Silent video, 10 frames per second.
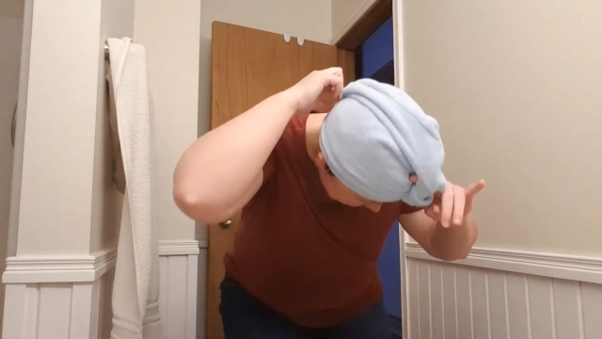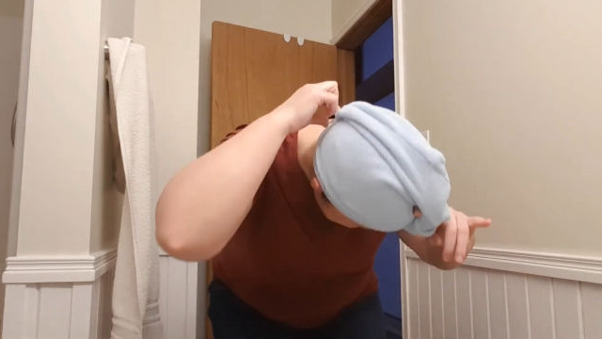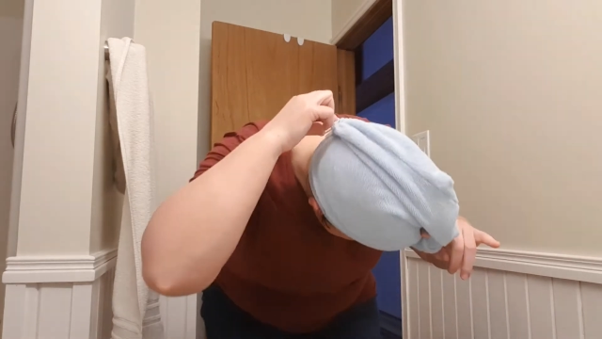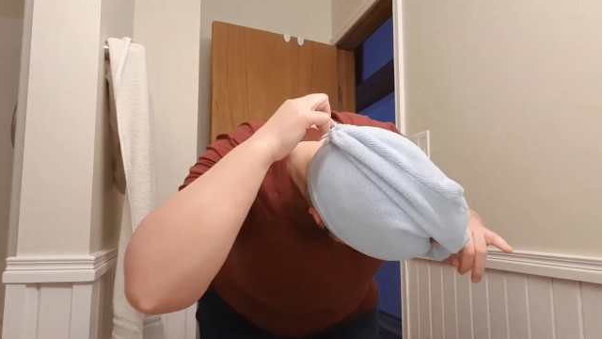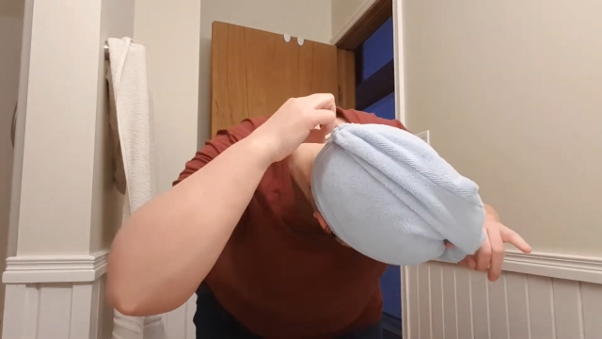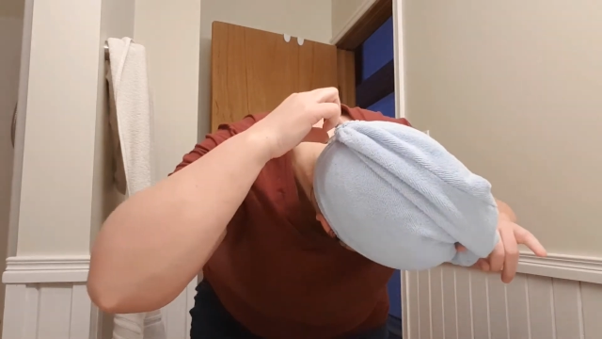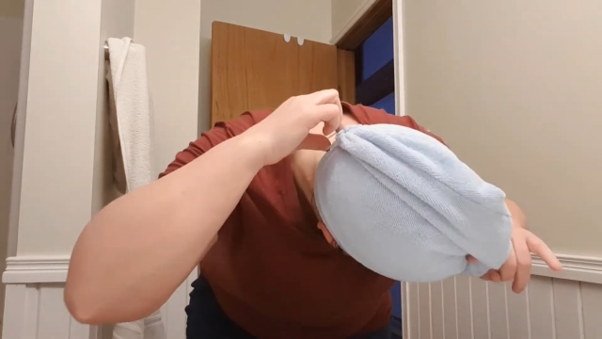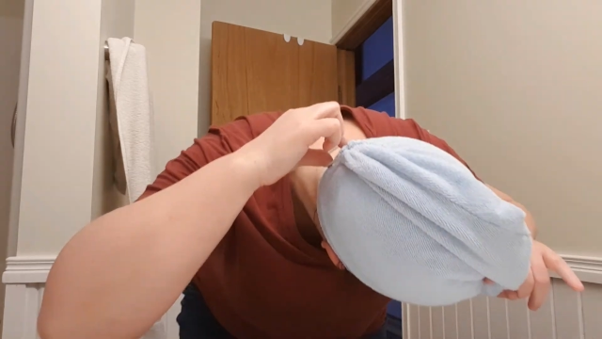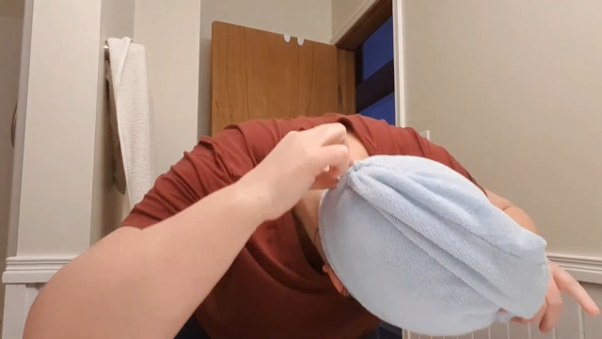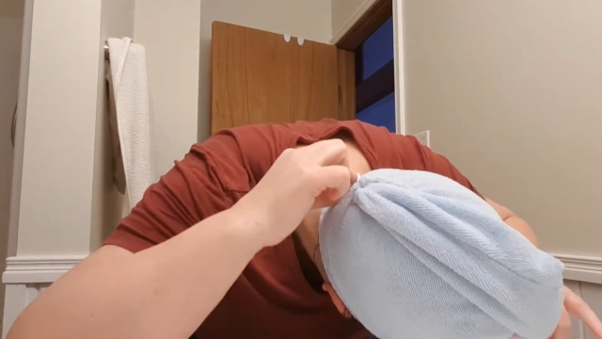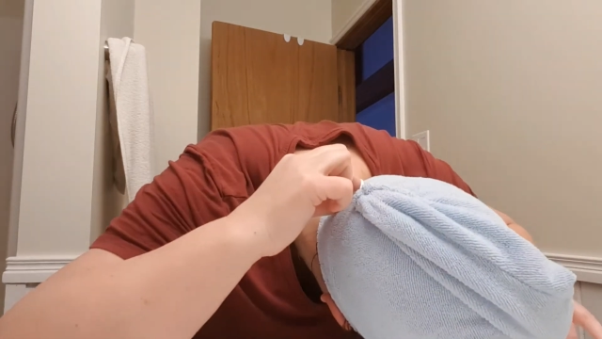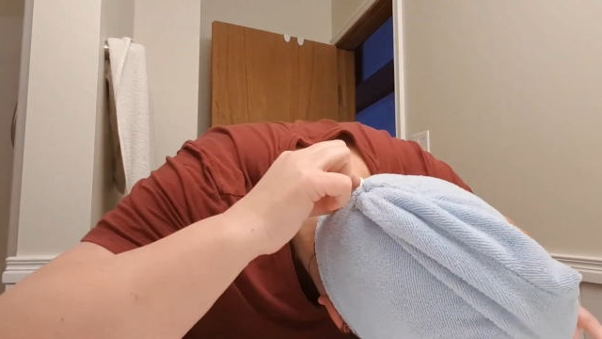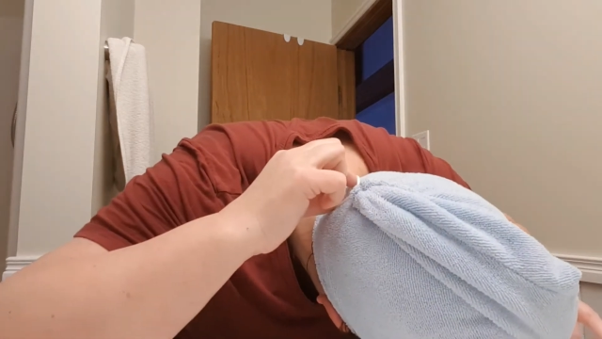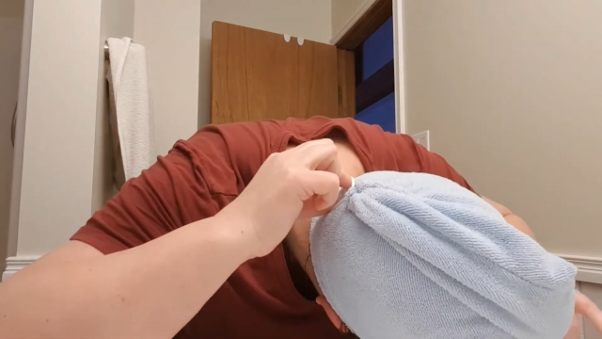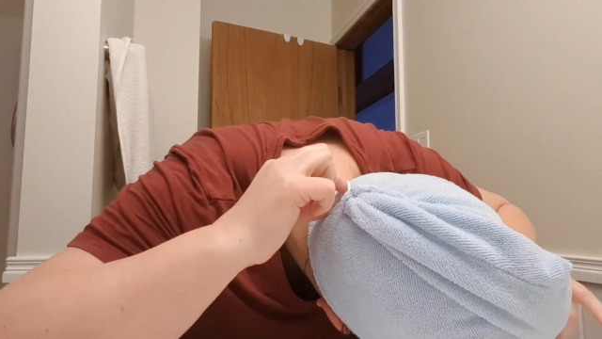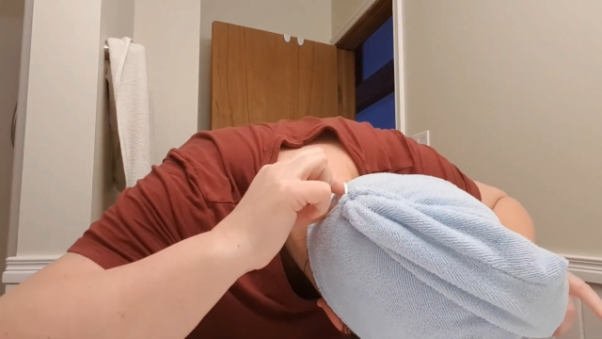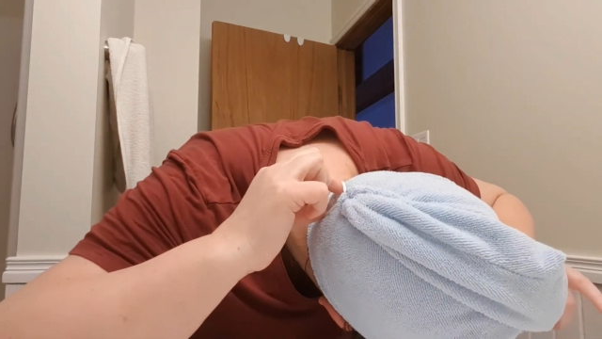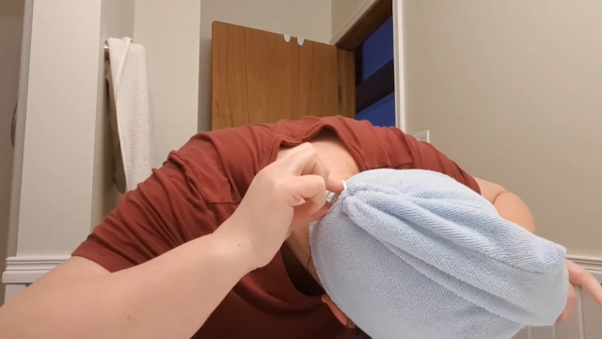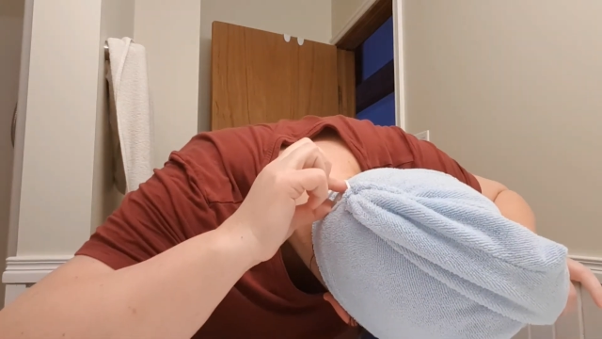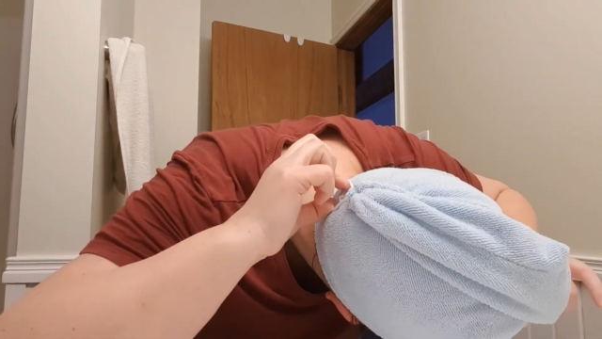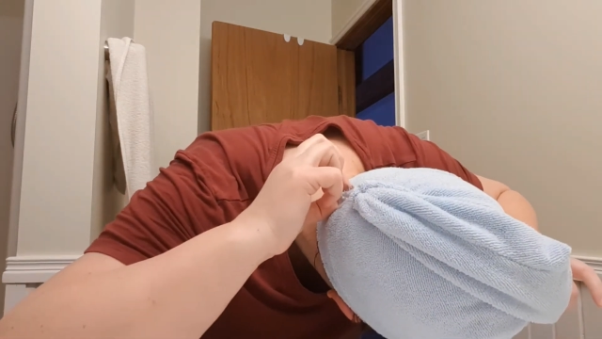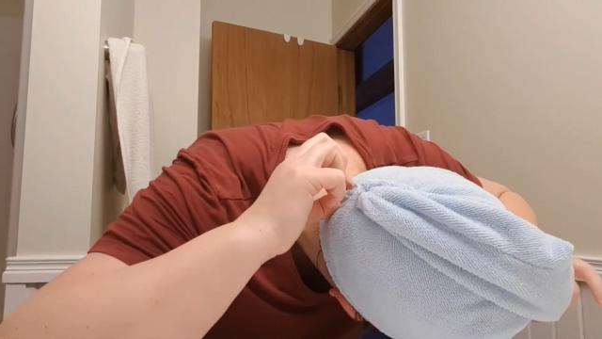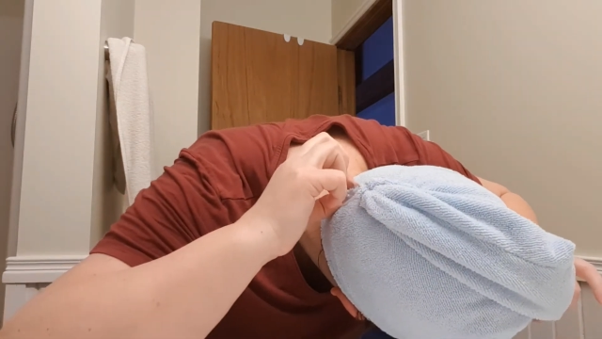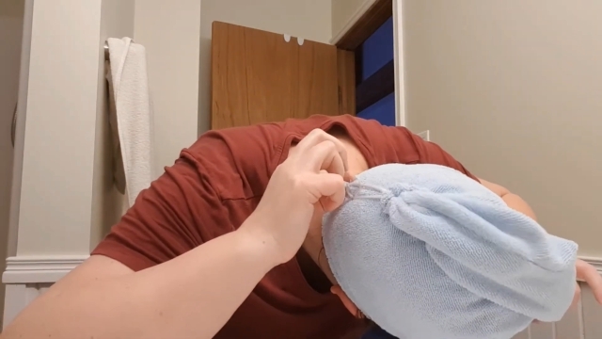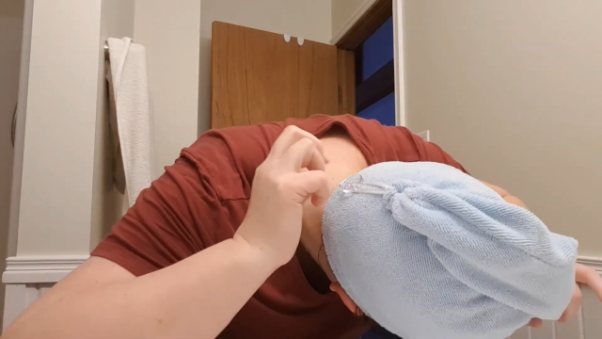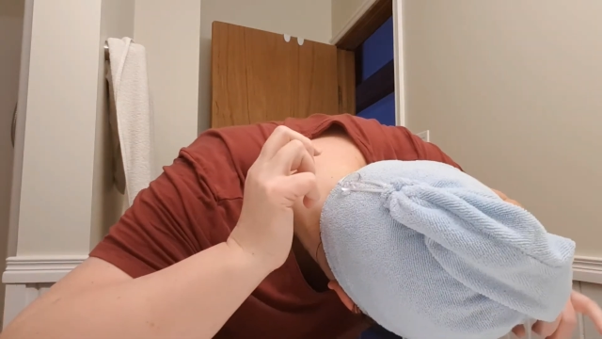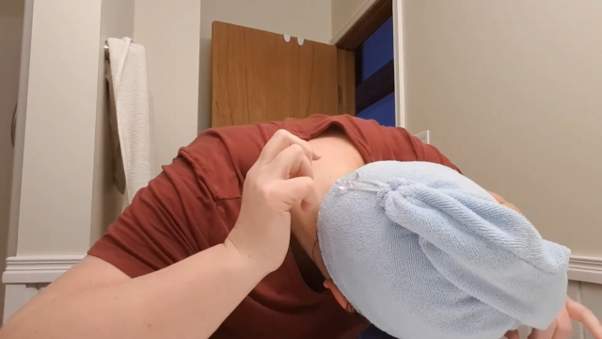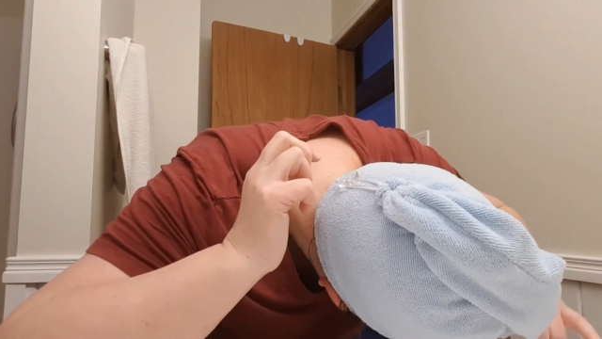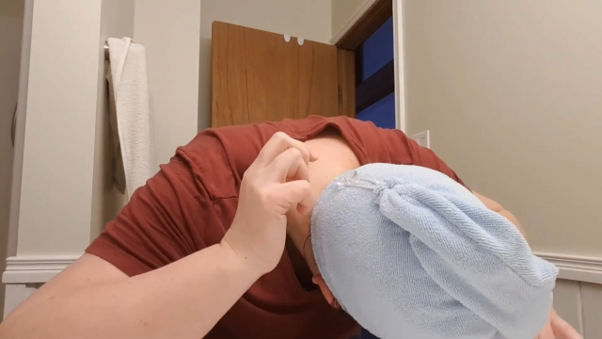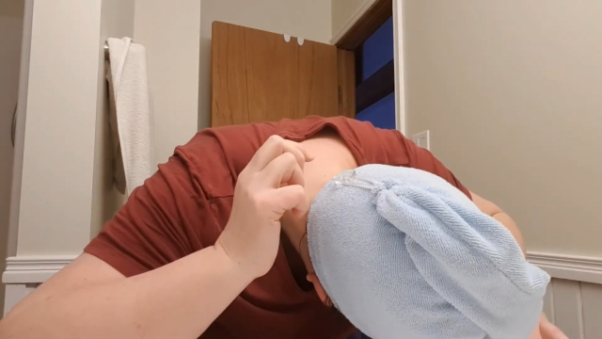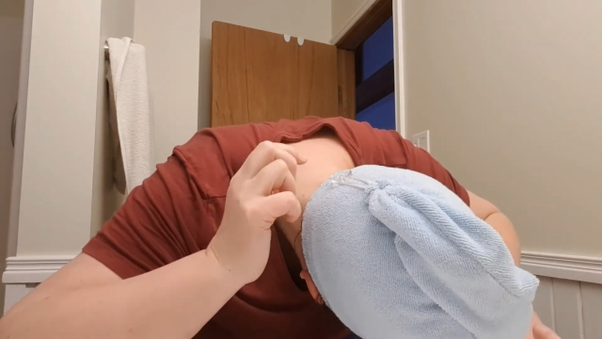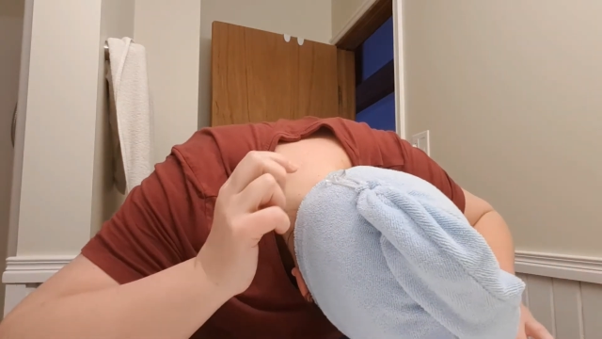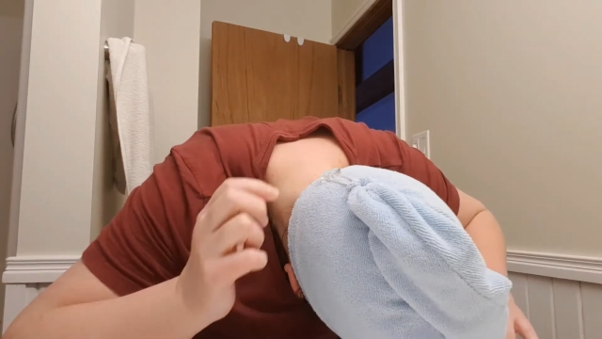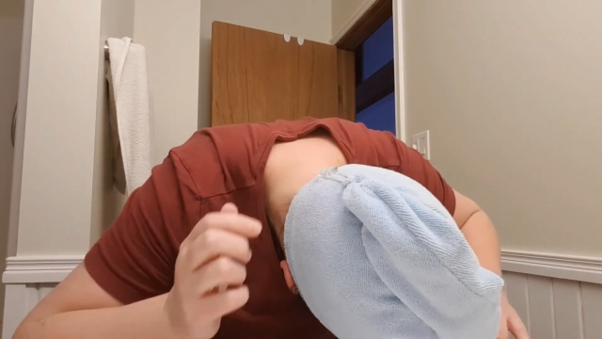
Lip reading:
(no speaker visible)